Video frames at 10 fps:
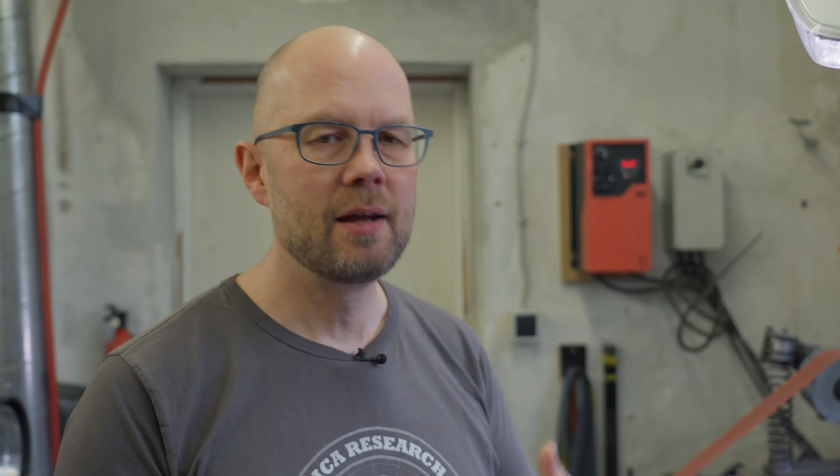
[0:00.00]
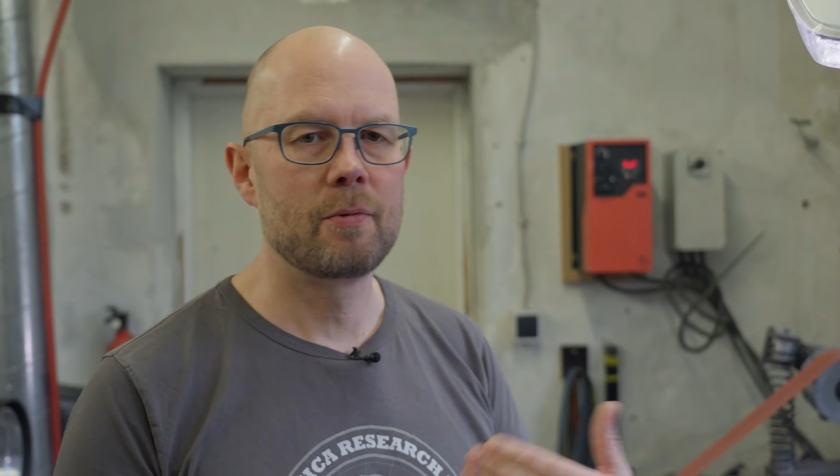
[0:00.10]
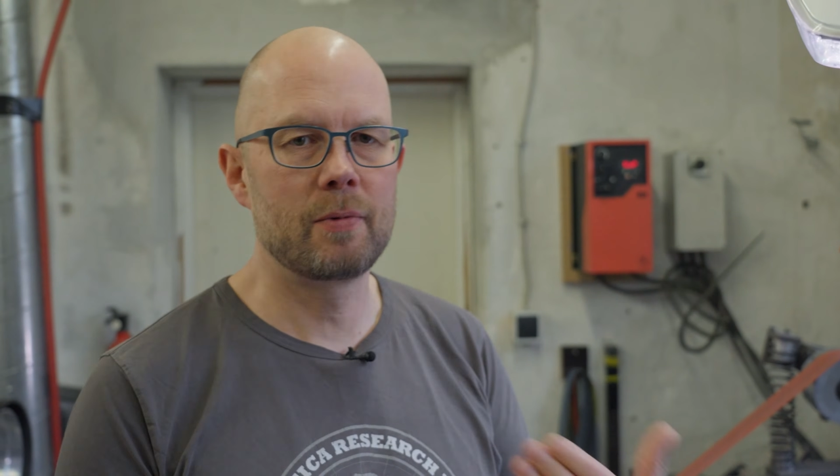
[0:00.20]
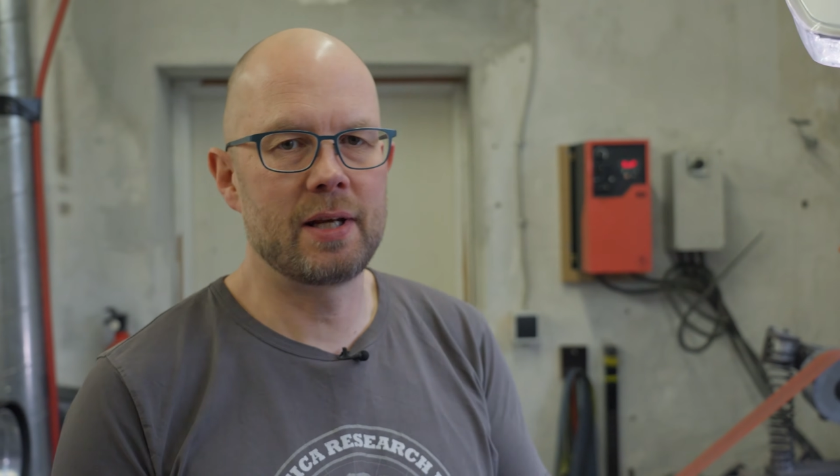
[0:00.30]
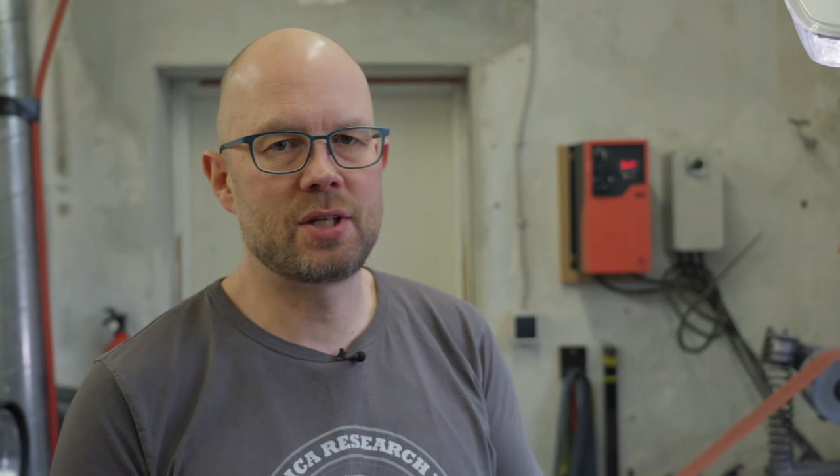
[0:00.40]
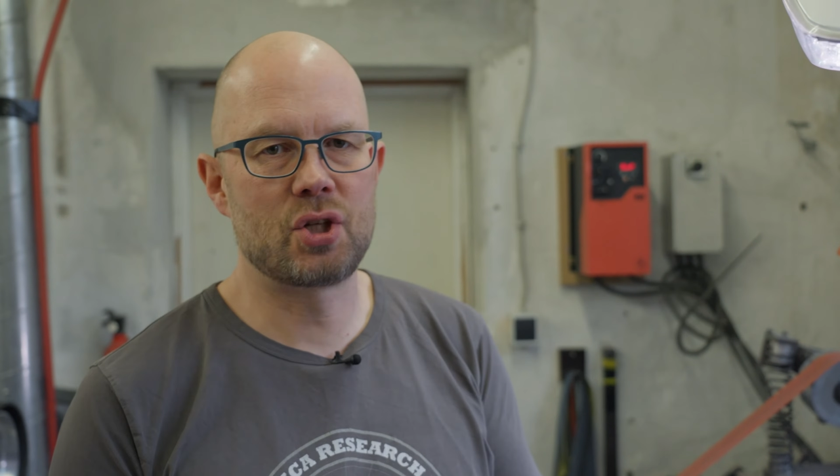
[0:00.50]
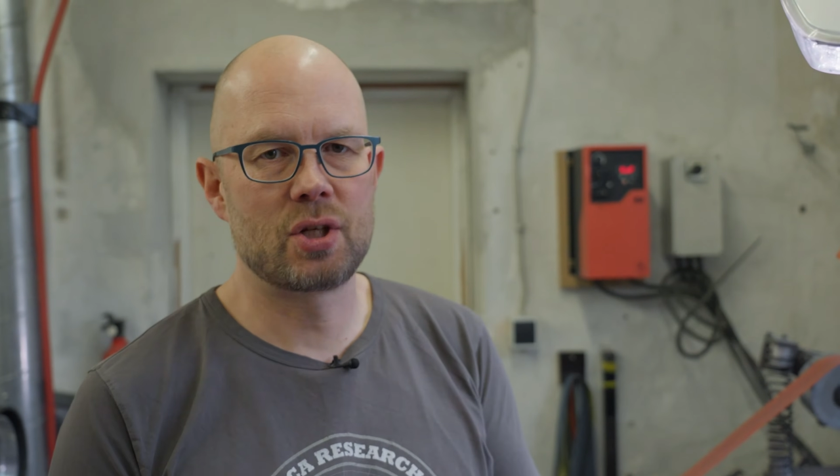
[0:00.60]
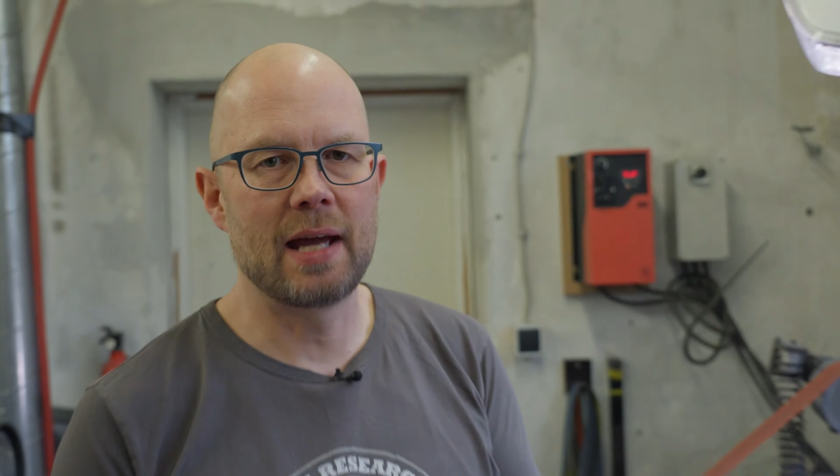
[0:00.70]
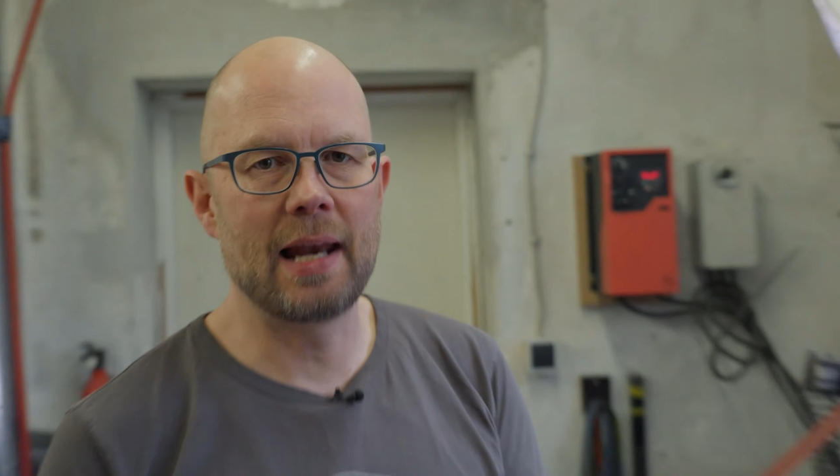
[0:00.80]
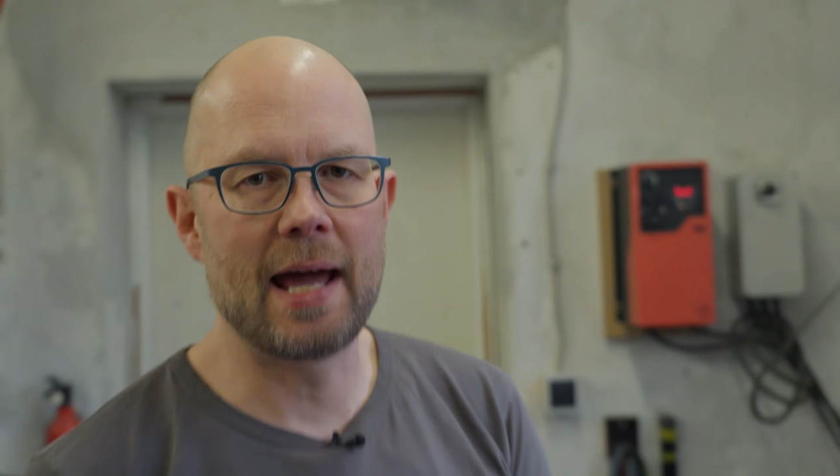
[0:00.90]

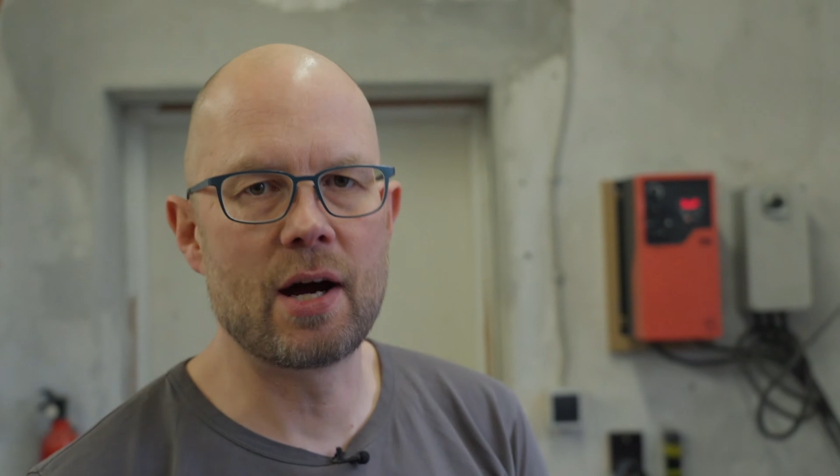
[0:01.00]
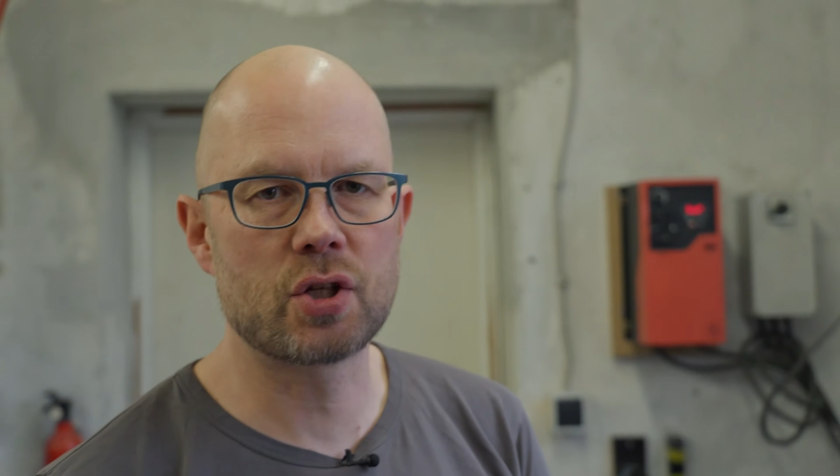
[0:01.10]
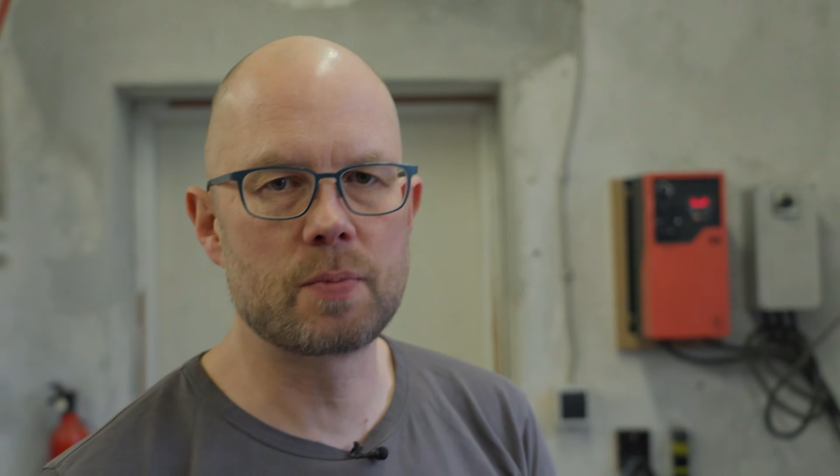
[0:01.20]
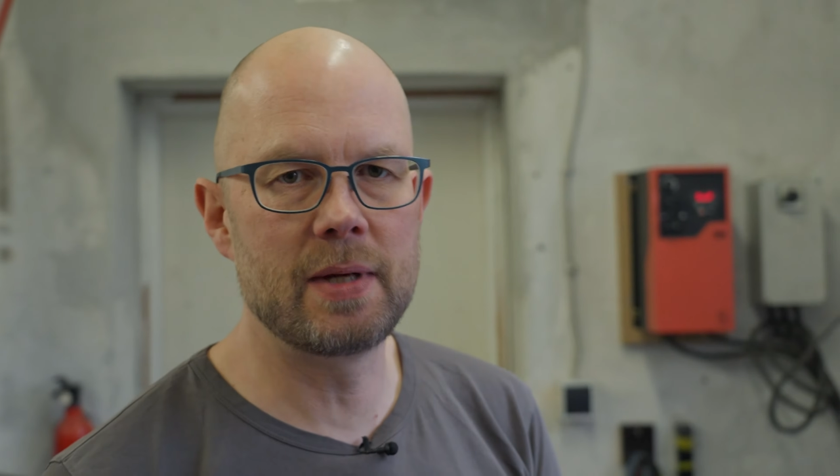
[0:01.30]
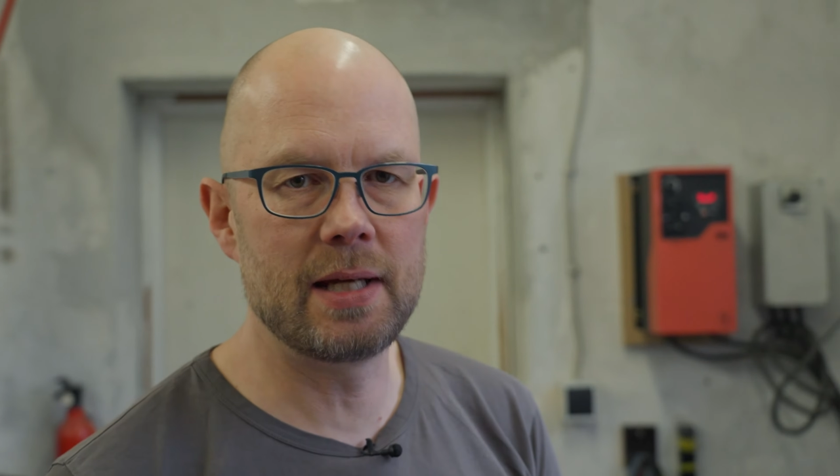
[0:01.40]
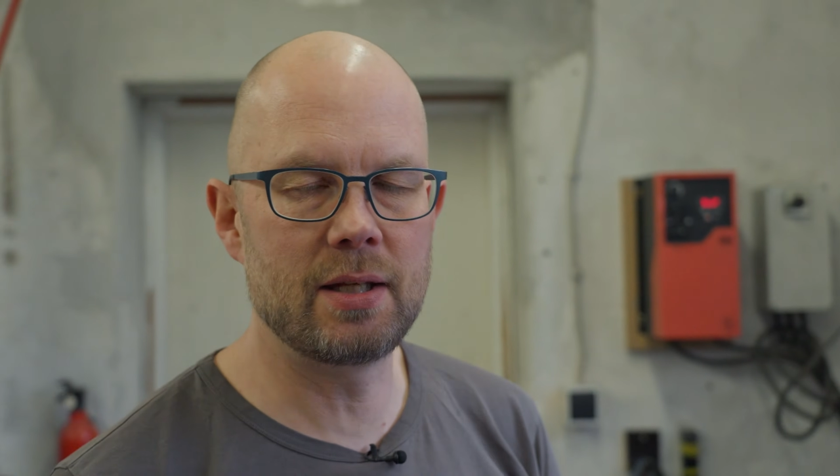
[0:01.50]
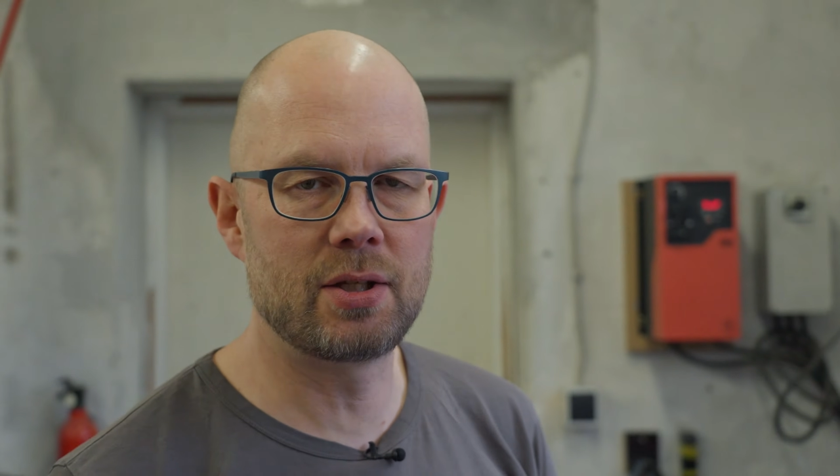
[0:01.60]
which allows me